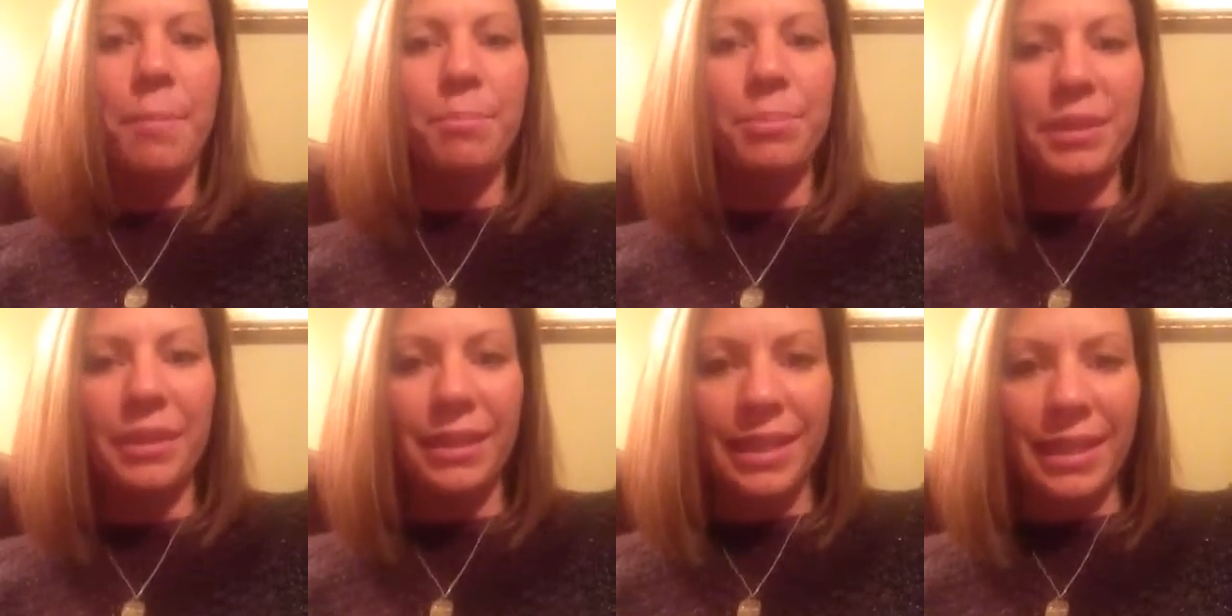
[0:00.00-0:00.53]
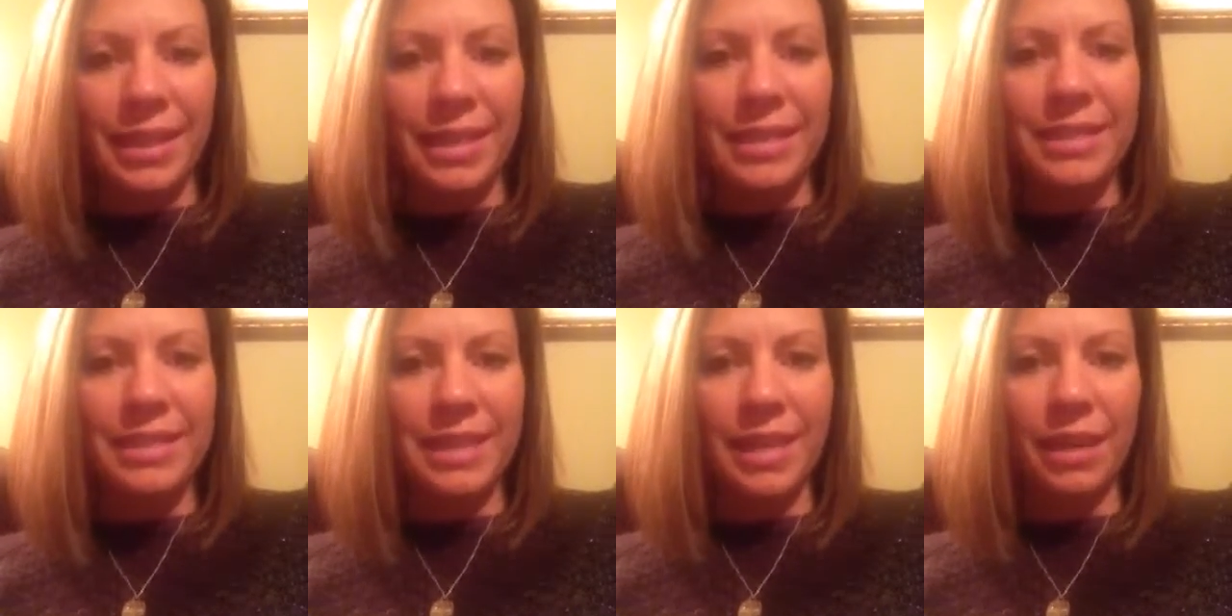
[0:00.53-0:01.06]

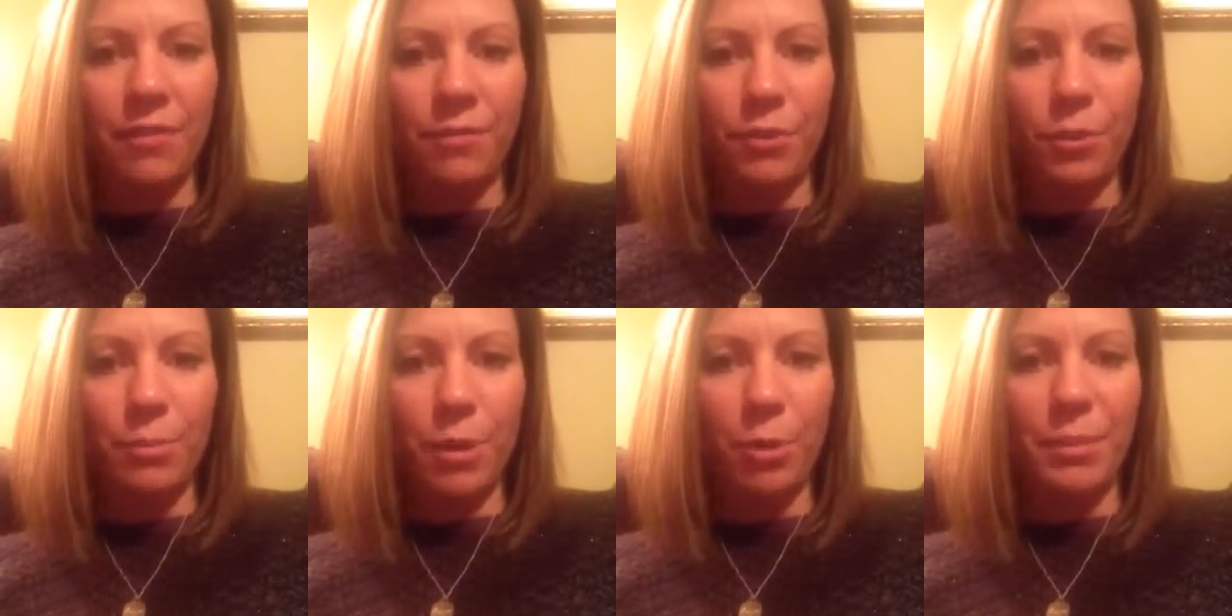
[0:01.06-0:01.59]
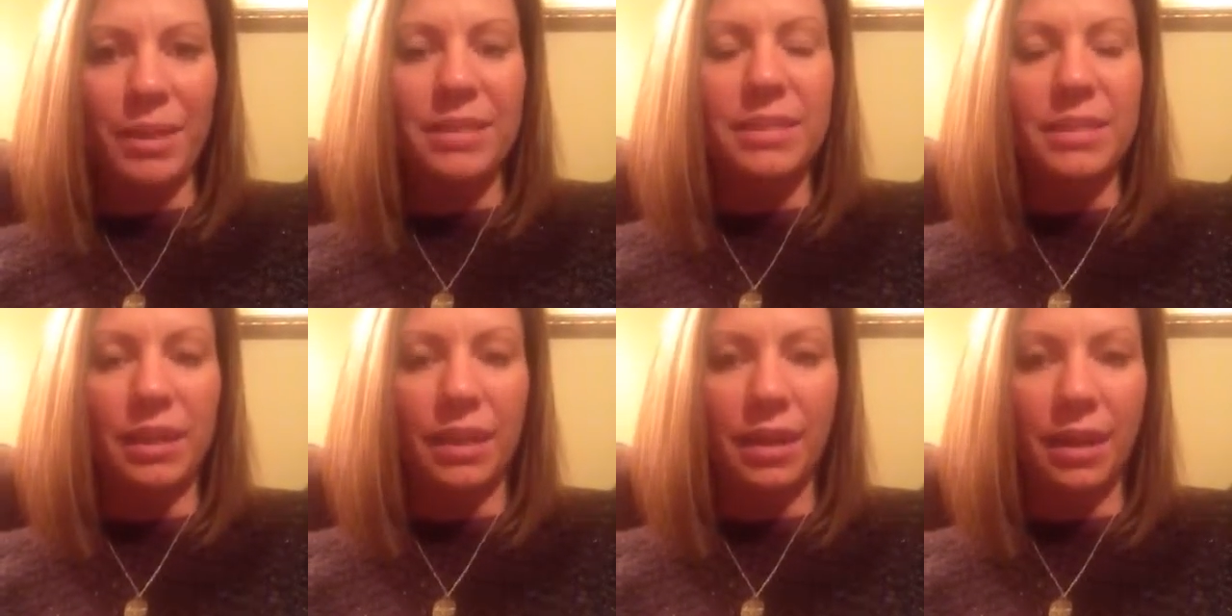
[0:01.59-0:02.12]
Please take a few
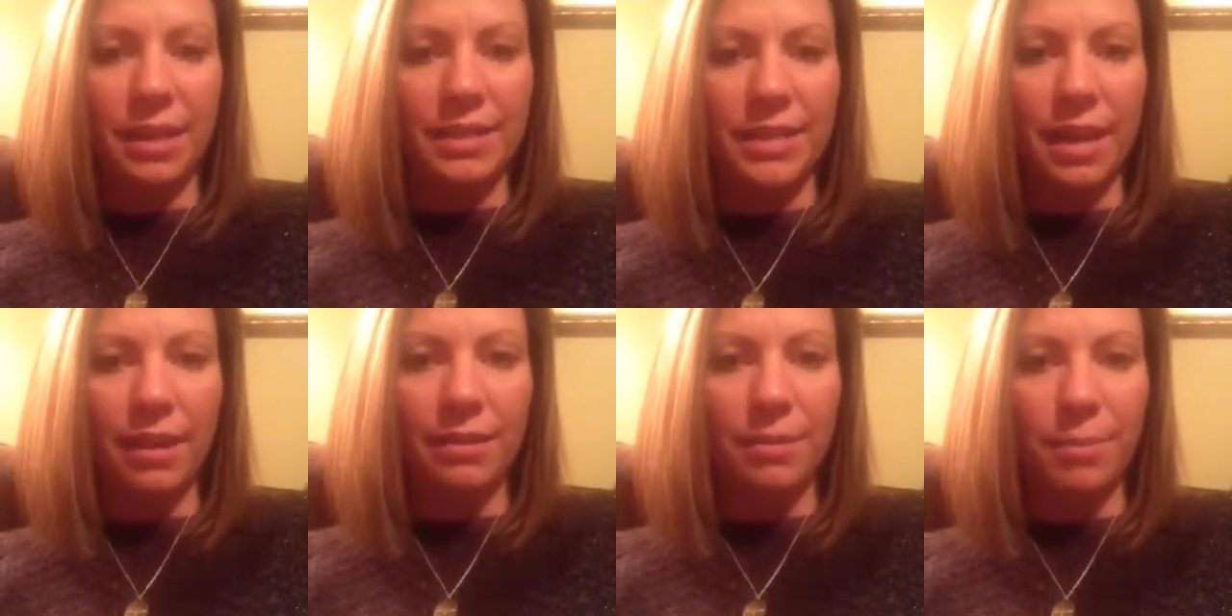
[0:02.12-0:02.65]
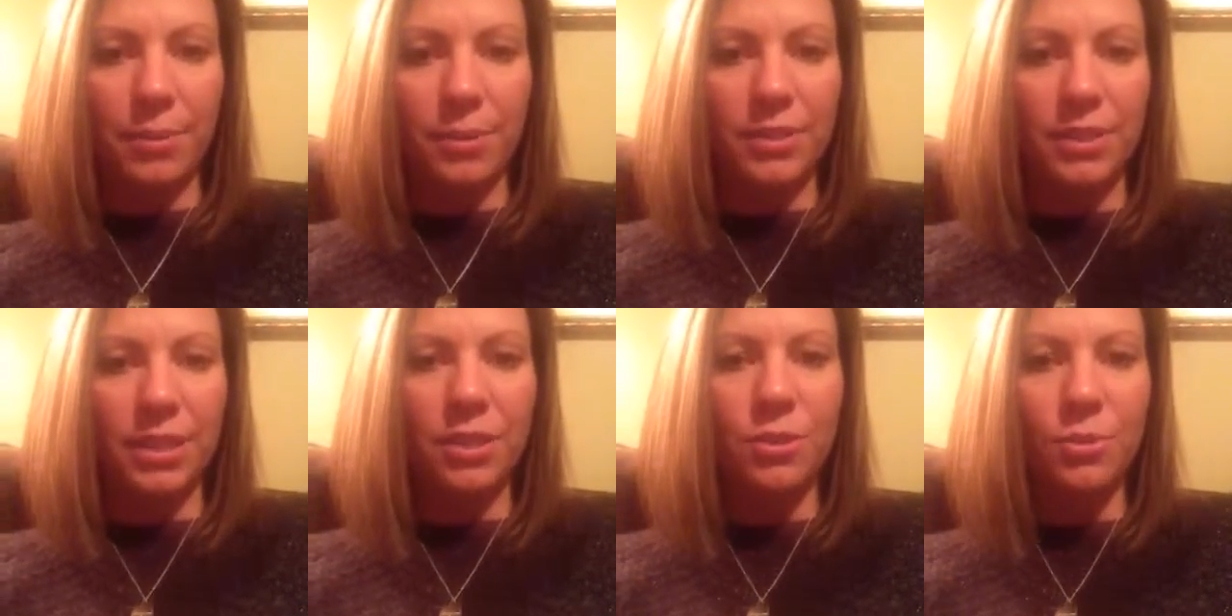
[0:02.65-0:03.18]
moments to contact the
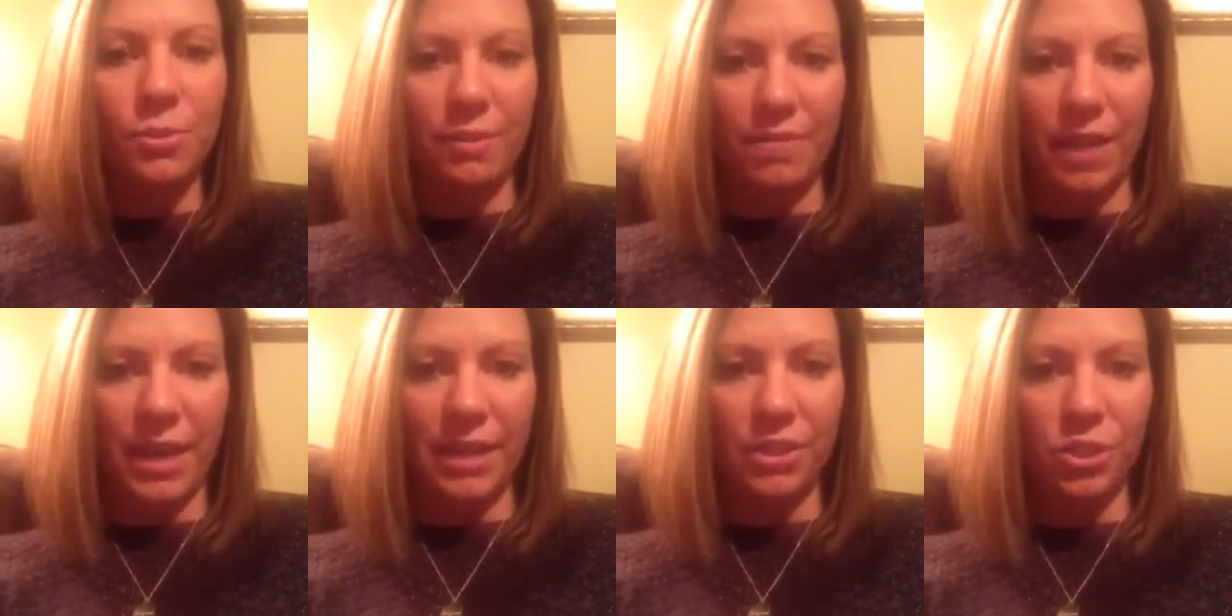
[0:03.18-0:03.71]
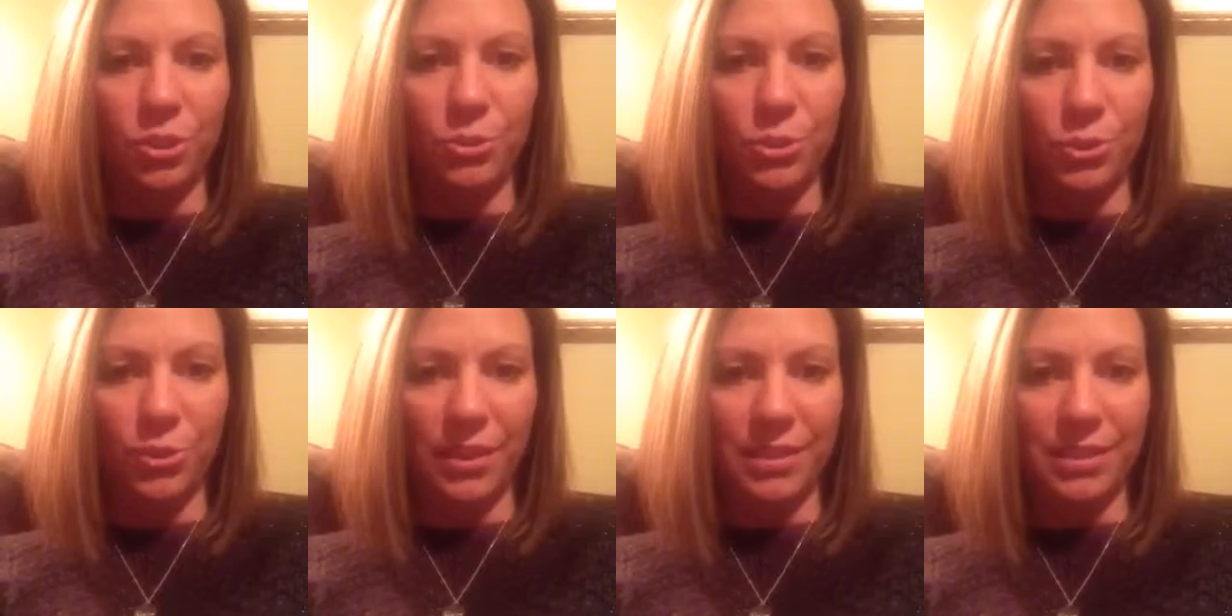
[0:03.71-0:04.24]
person who invited you
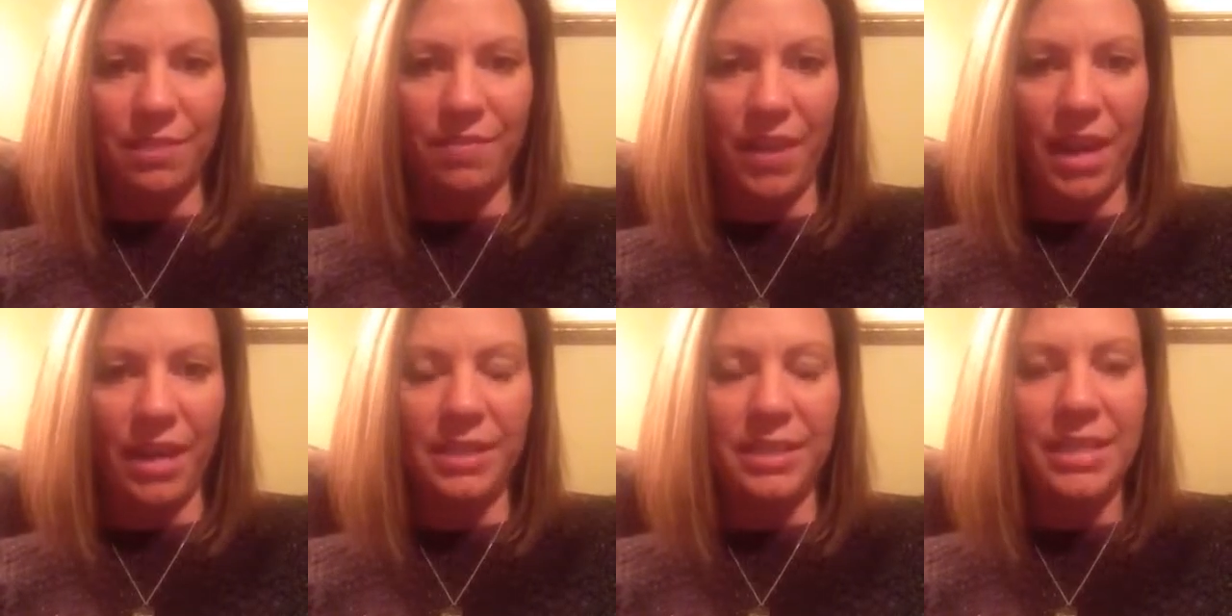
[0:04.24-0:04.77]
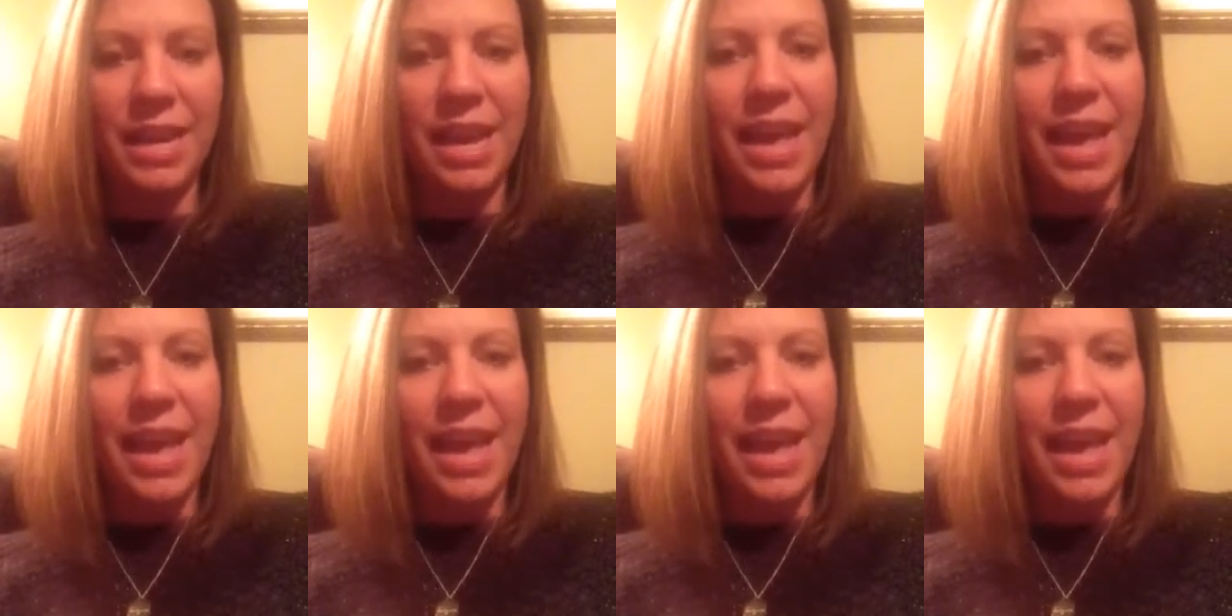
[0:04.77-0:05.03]
to this event